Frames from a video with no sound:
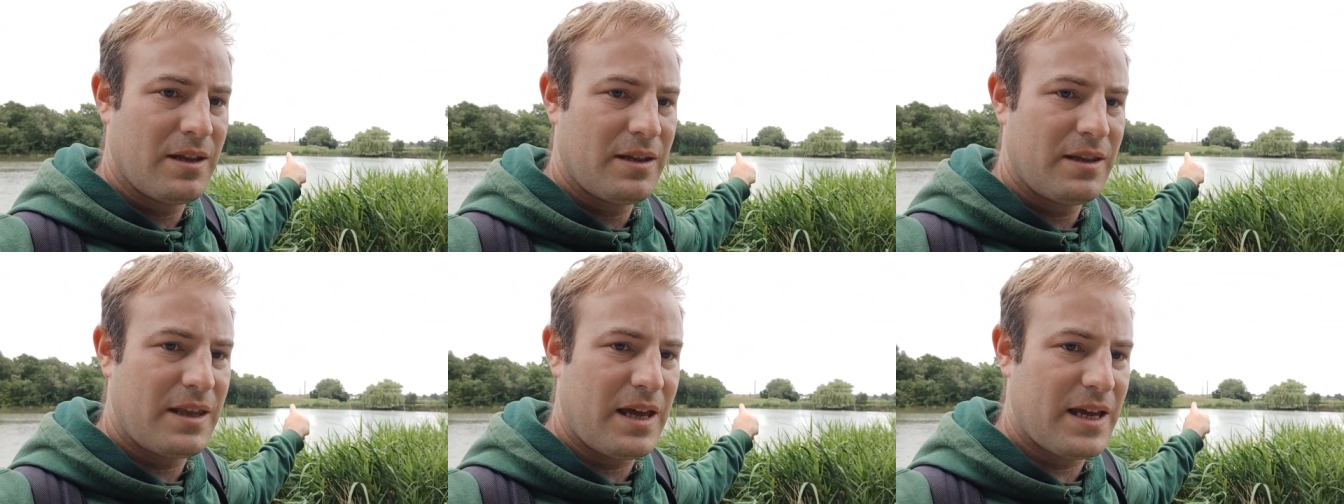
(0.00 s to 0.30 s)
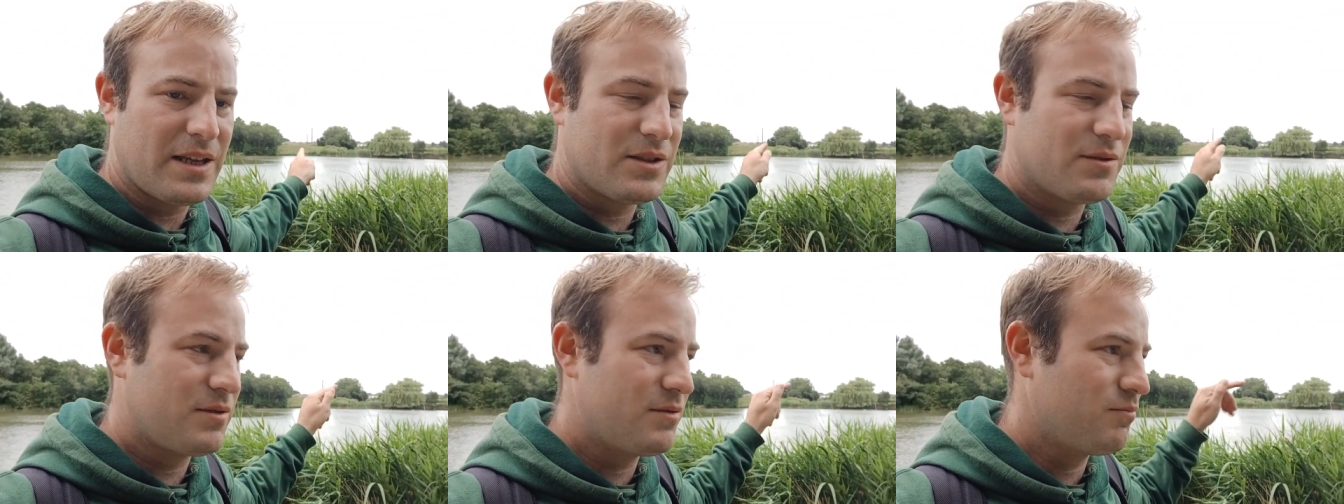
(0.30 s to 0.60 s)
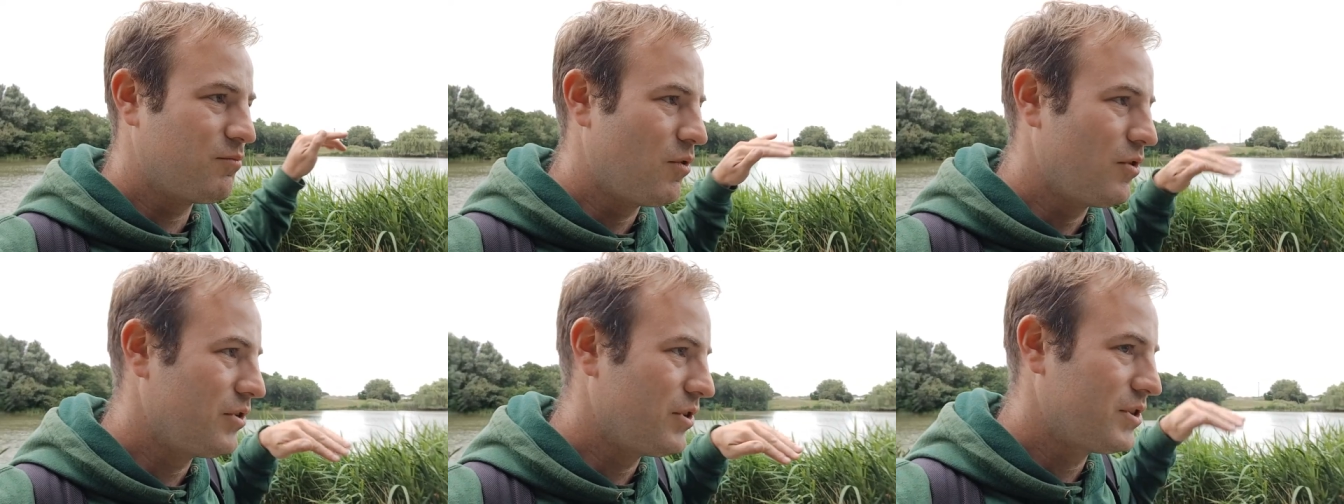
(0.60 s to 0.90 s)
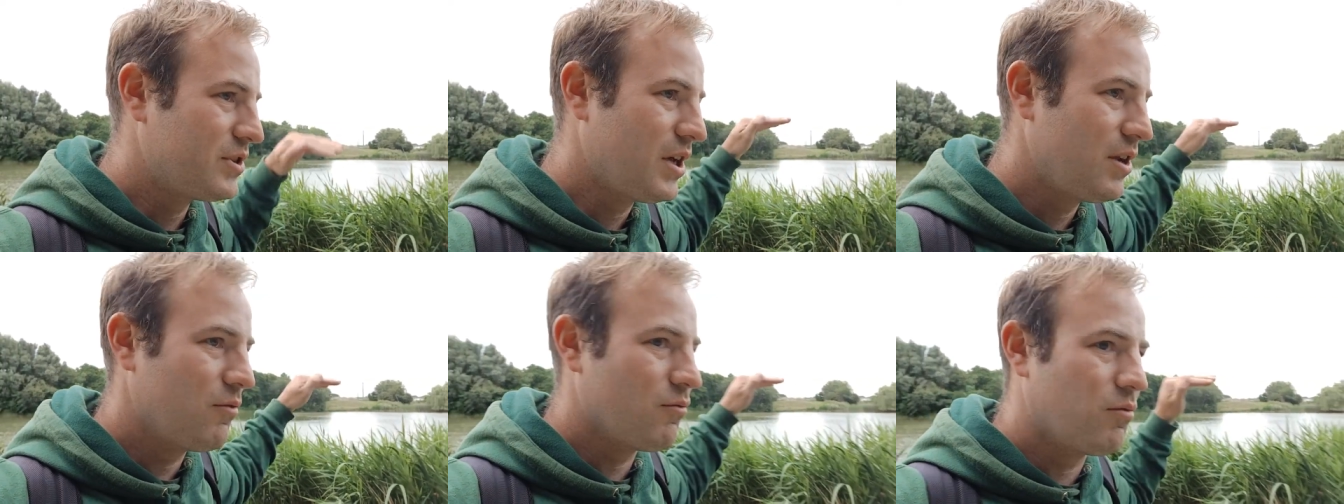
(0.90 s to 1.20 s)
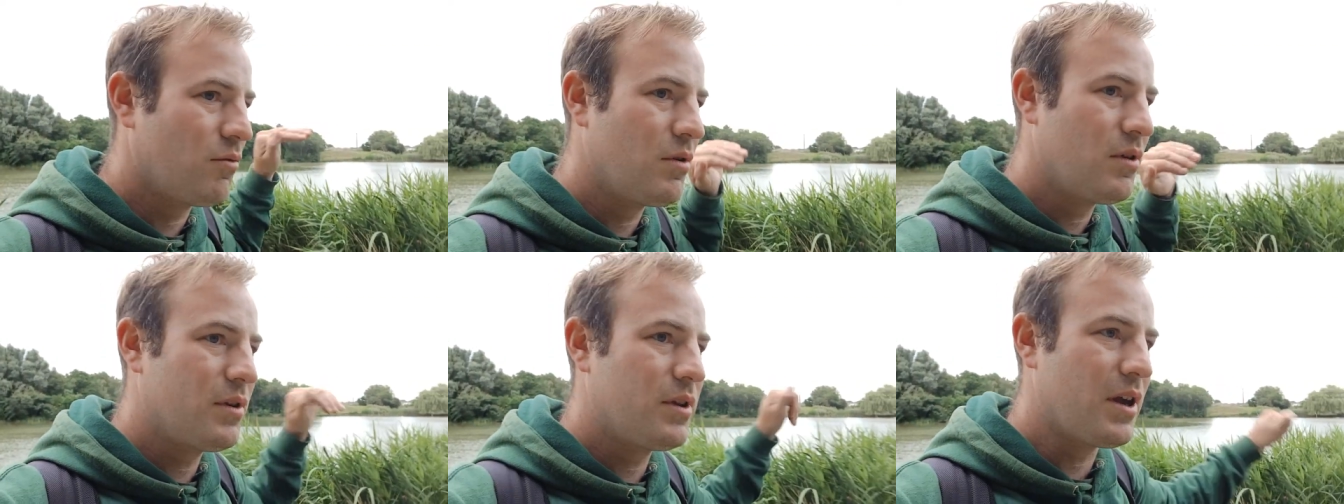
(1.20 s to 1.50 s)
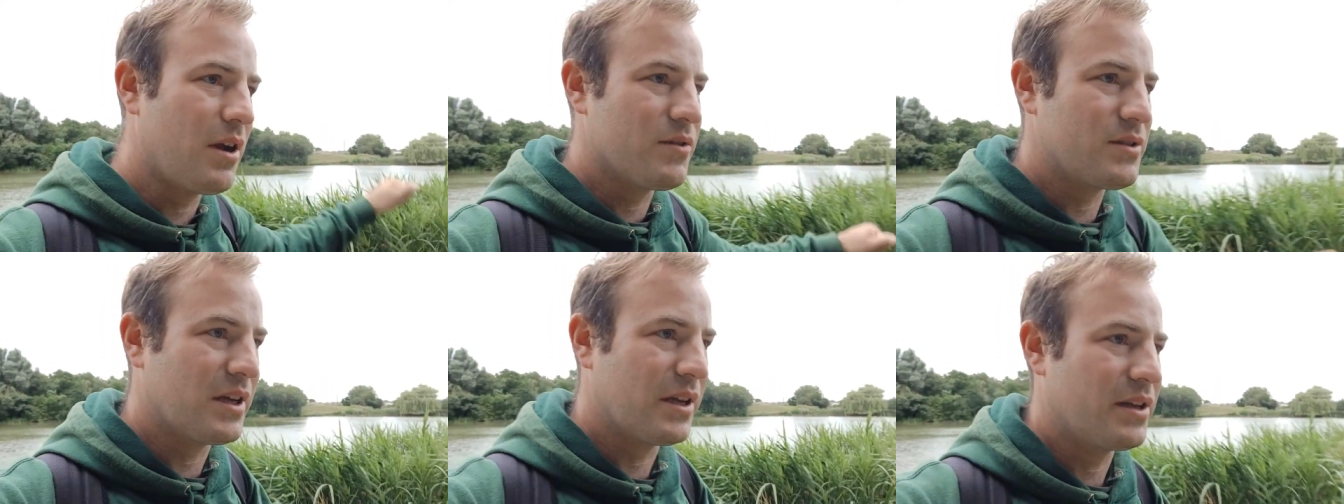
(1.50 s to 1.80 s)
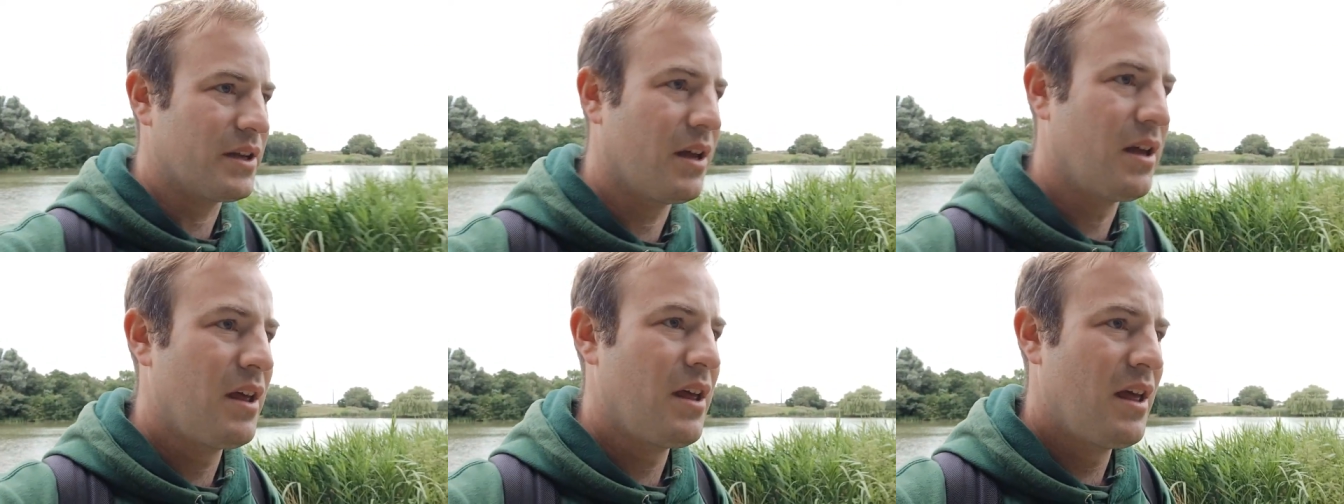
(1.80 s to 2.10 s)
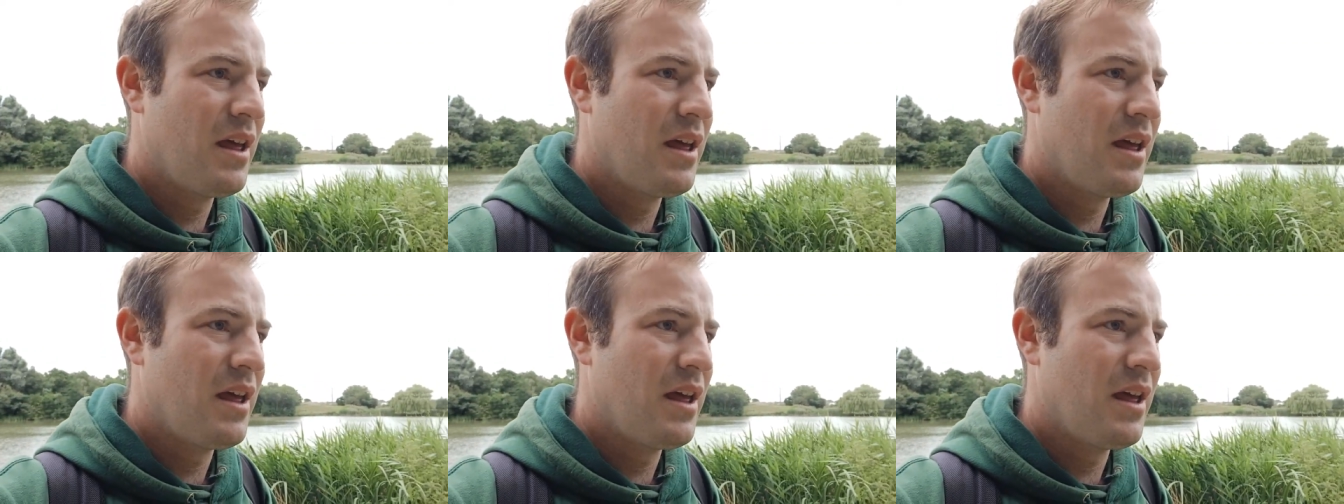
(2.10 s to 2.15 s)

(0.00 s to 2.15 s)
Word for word: That's what the tunnel goes under.